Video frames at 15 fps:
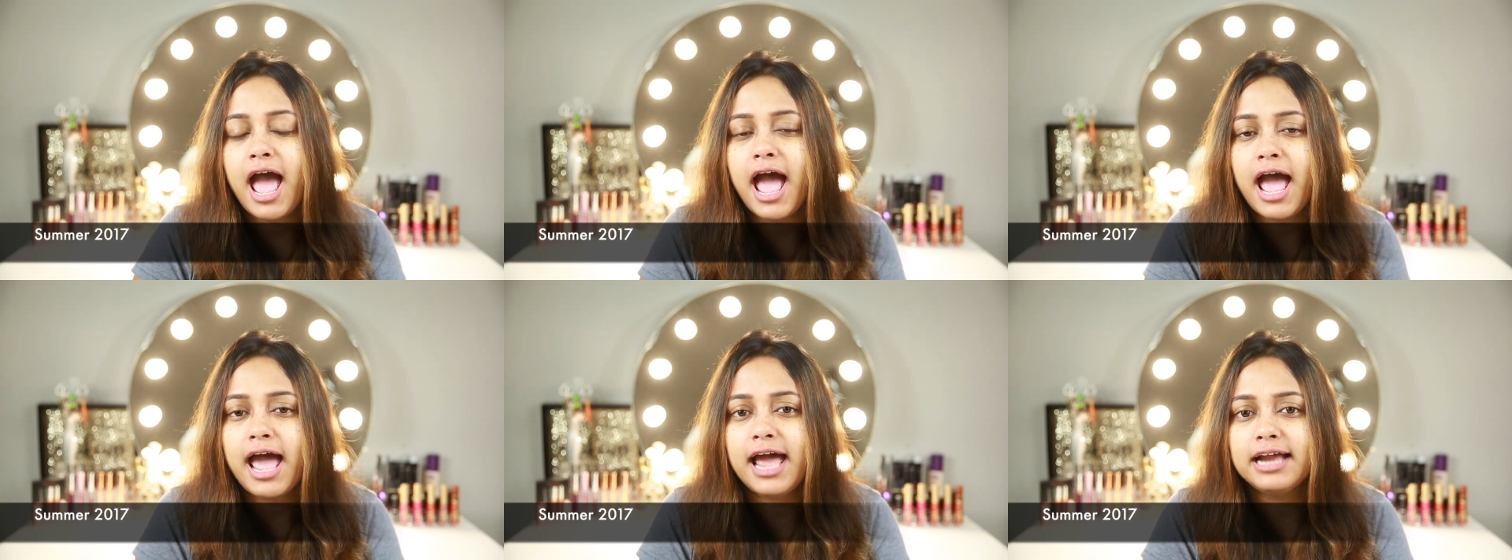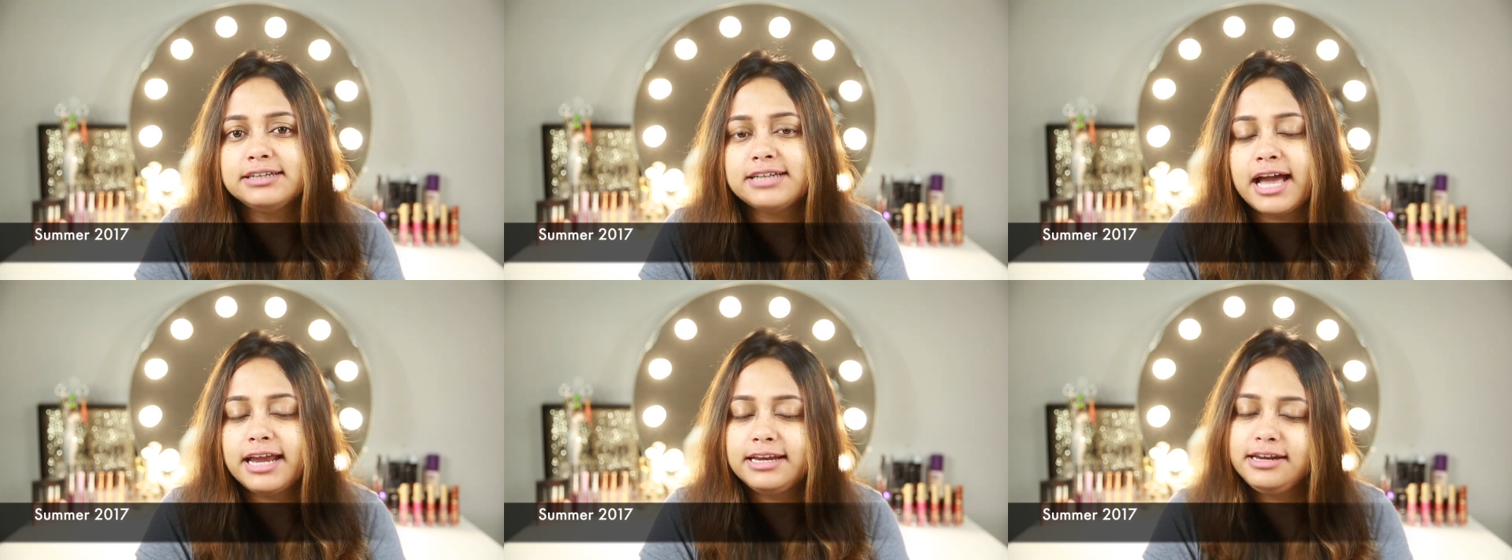
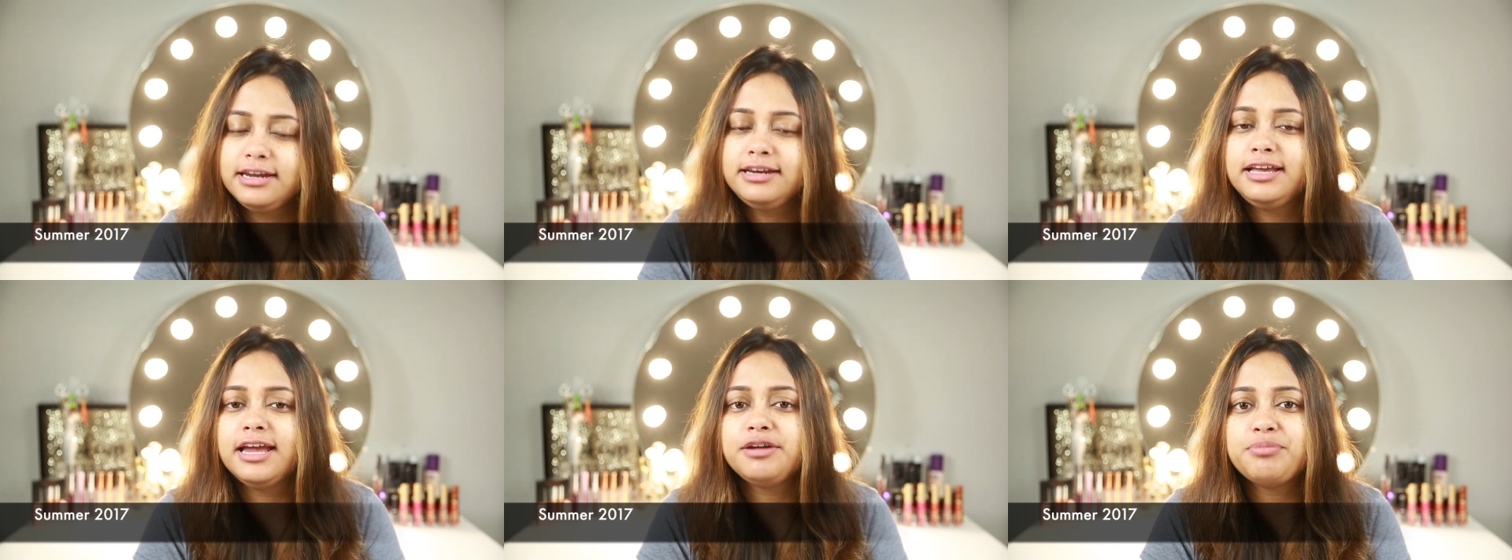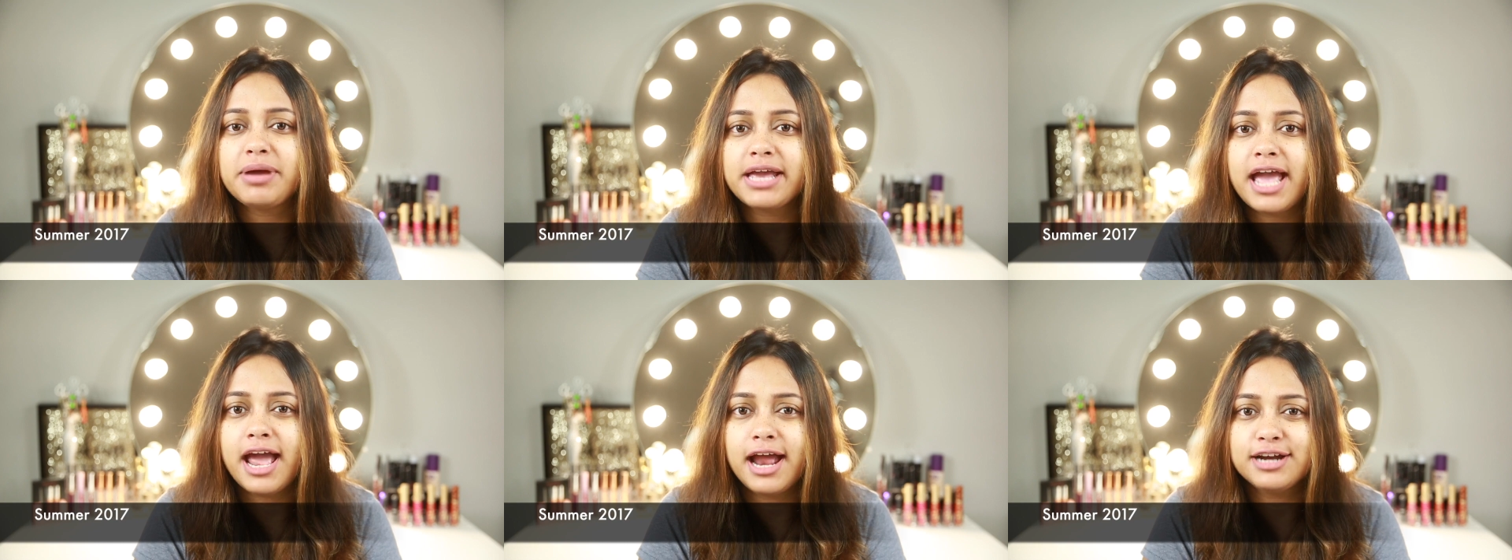and I did get
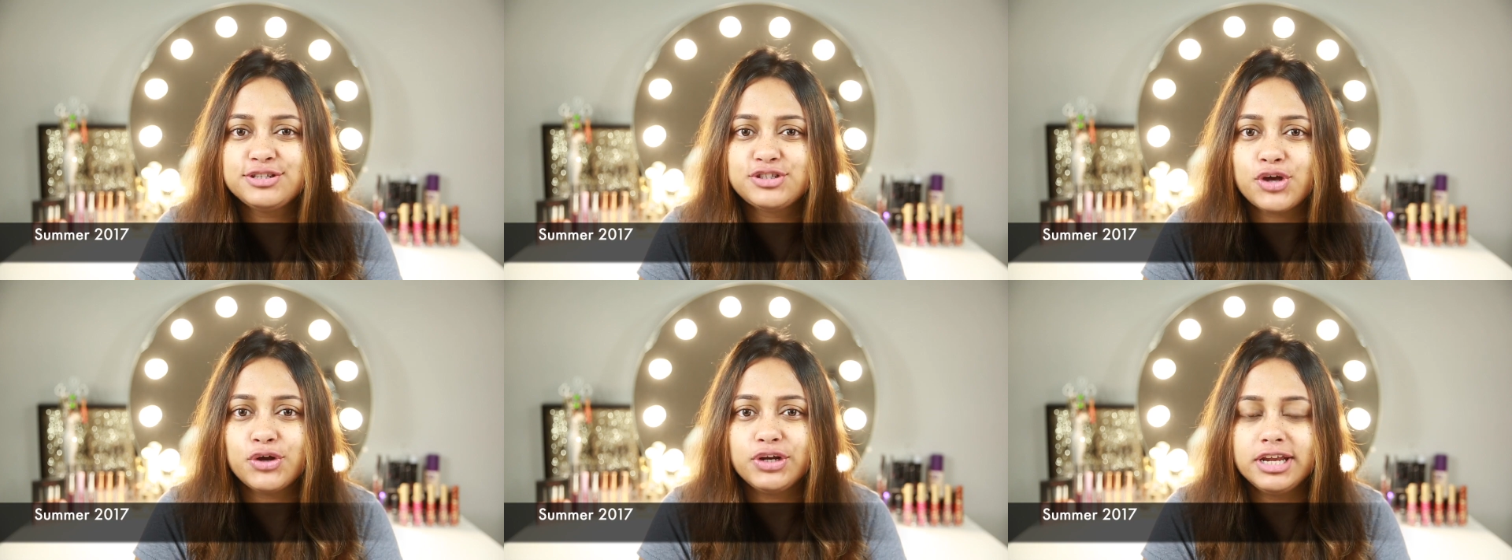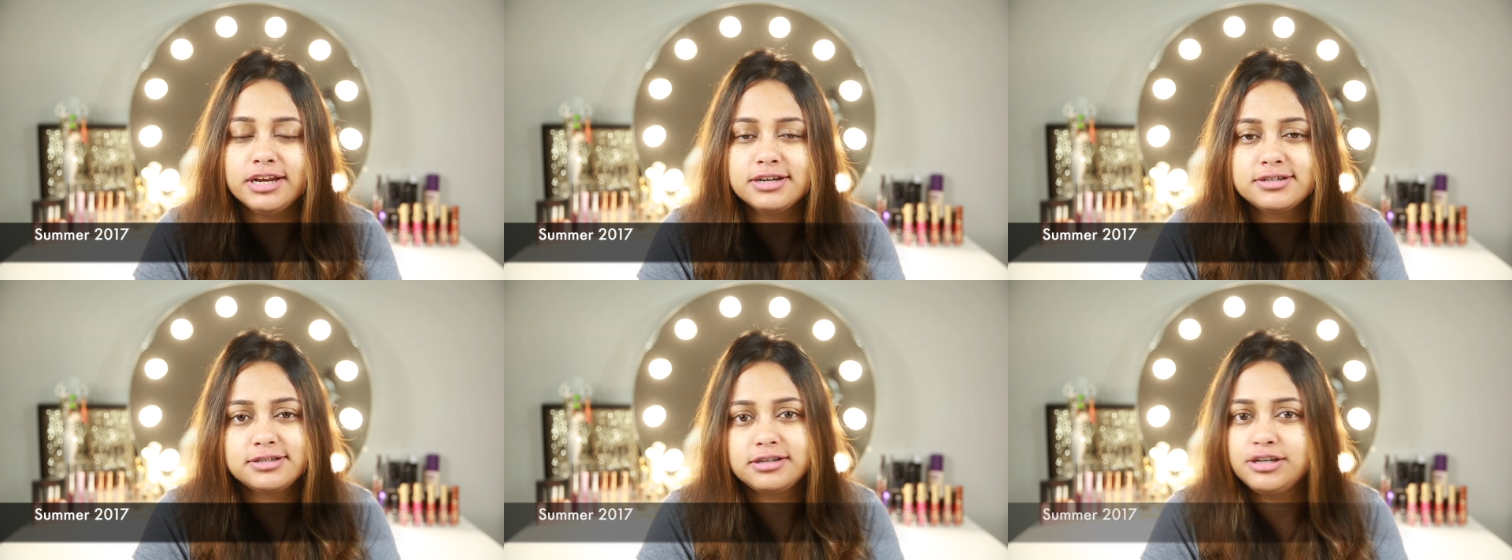my hands on
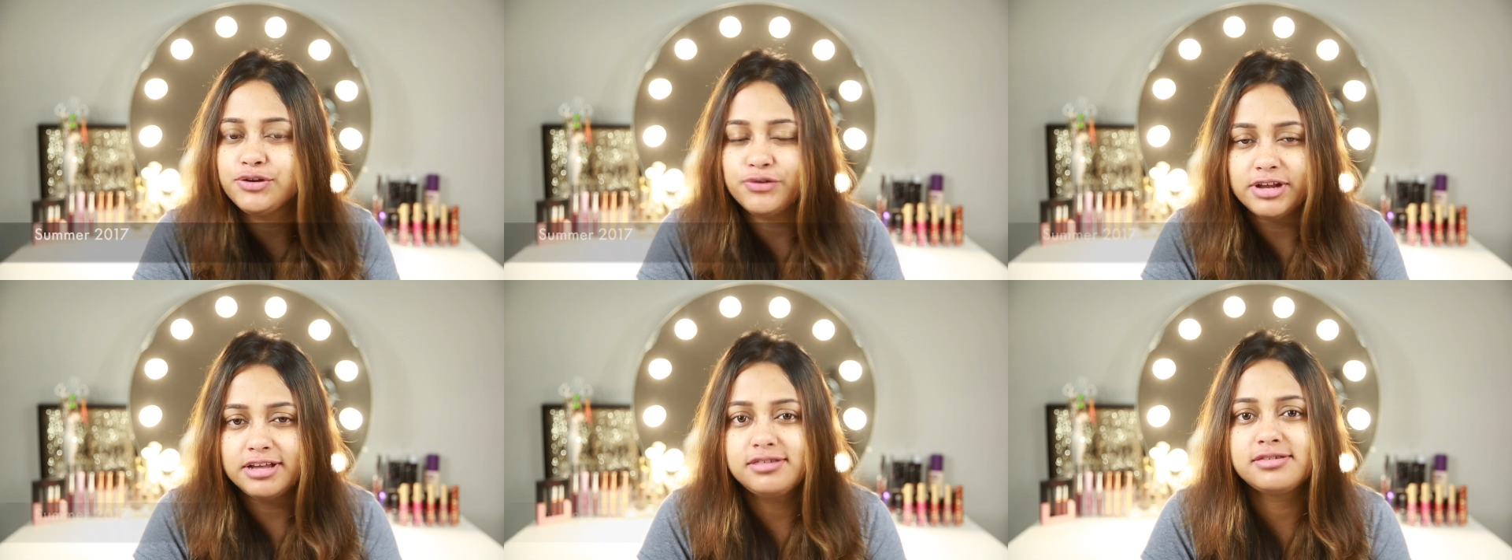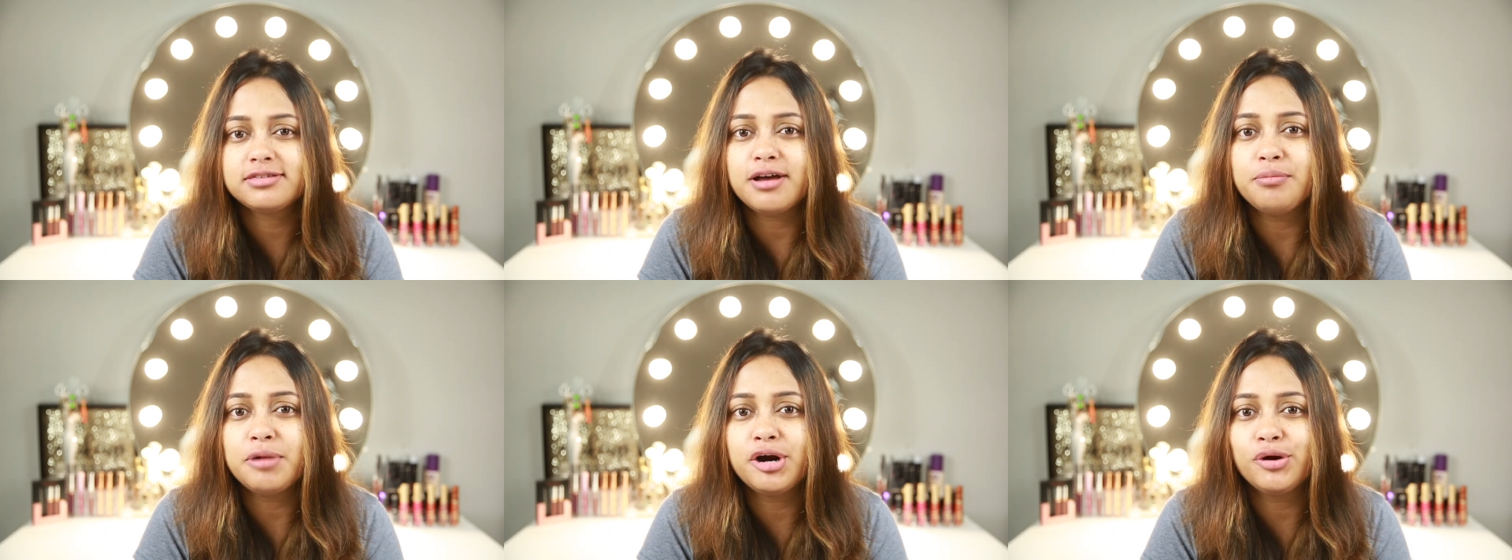it during
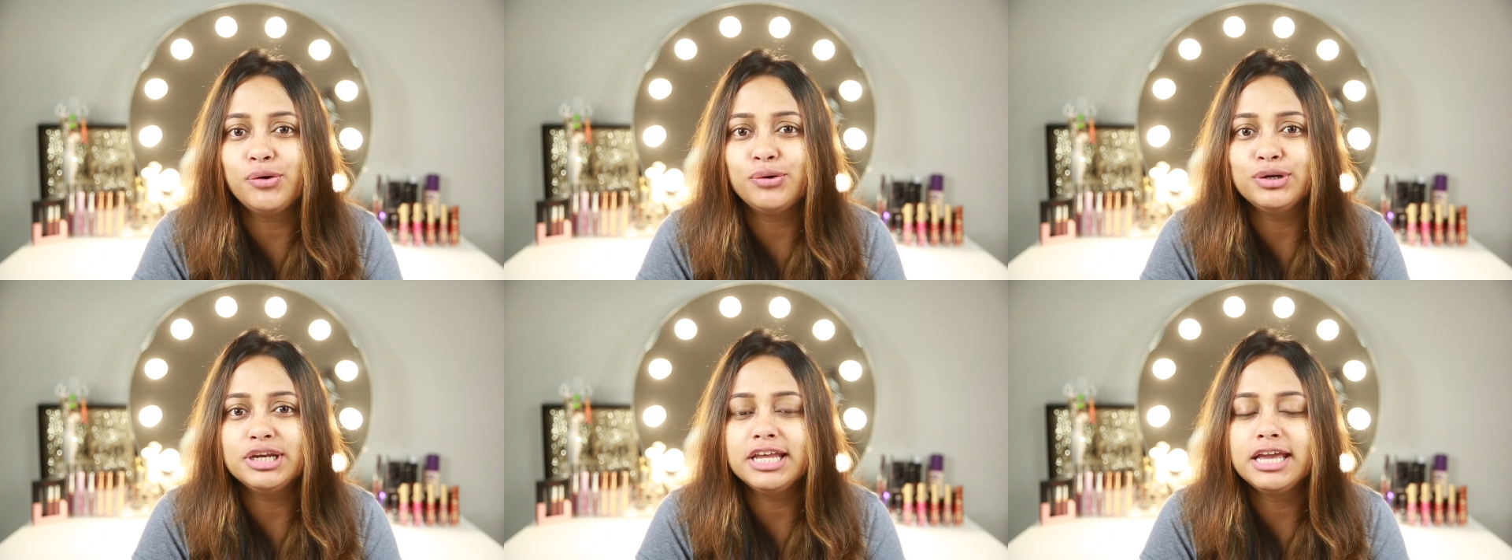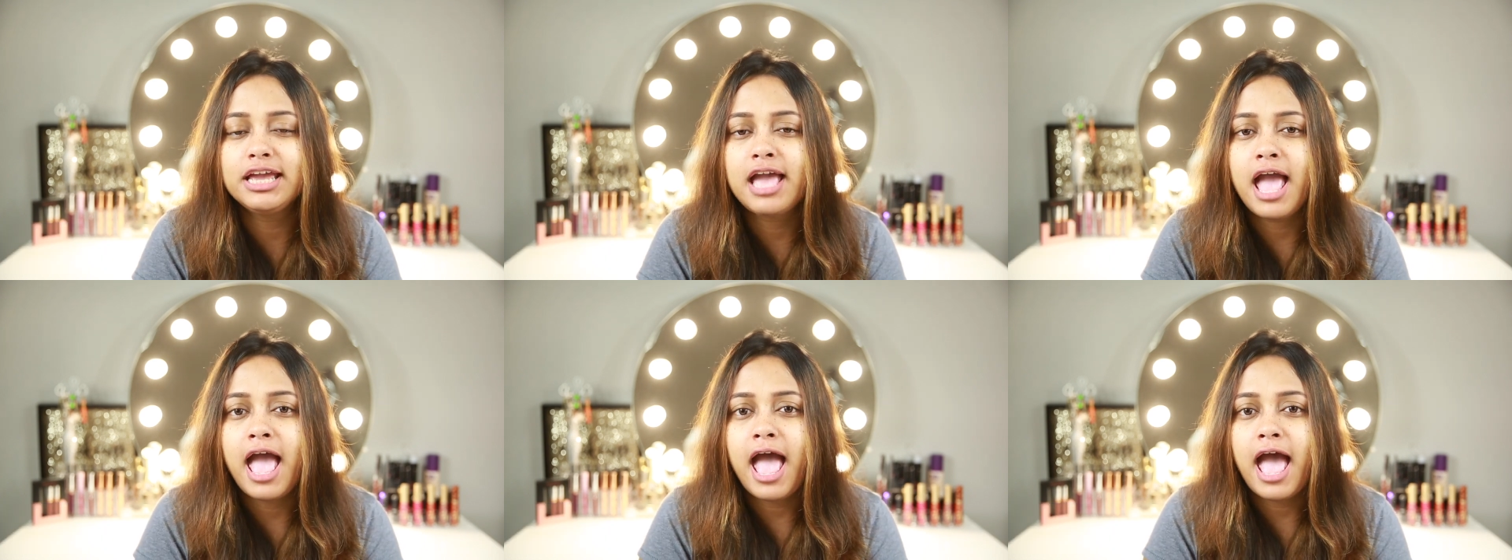summer only,